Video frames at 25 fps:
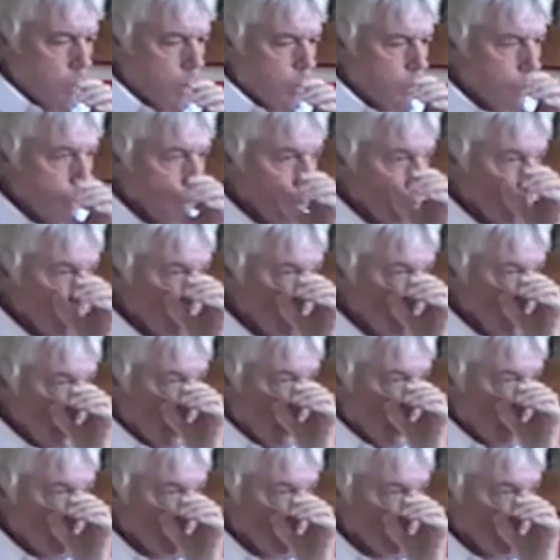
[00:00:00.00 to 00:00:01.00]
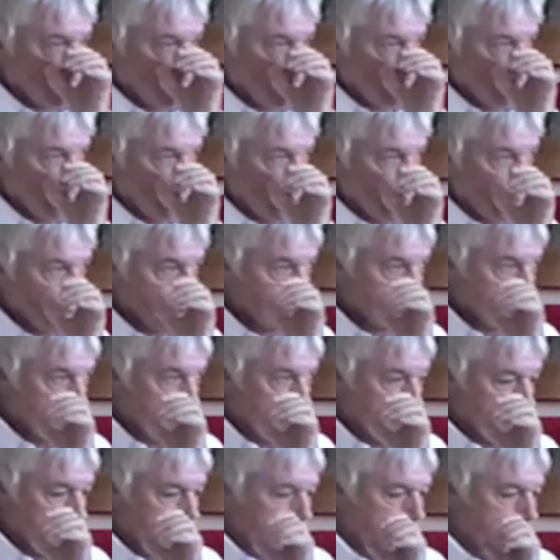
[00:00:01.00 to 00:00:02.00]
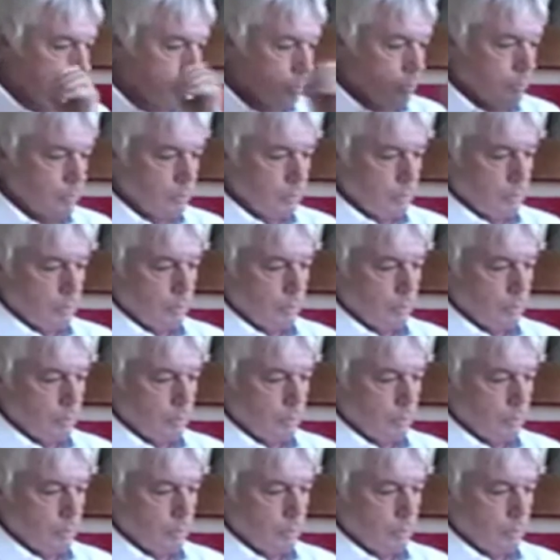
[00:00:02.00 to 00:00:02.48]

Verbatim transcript: what we call death, it's what I call